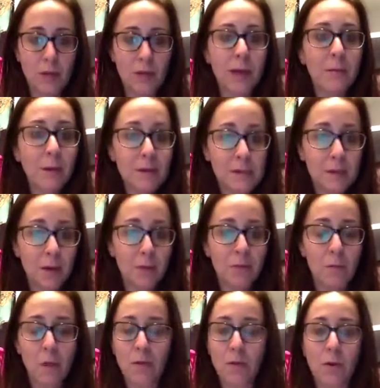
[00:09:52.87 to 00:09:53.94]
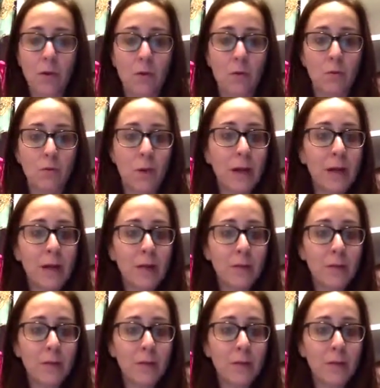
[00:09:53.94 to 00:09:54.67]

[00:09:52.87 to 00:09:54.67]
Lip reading: like myself, whether you're writing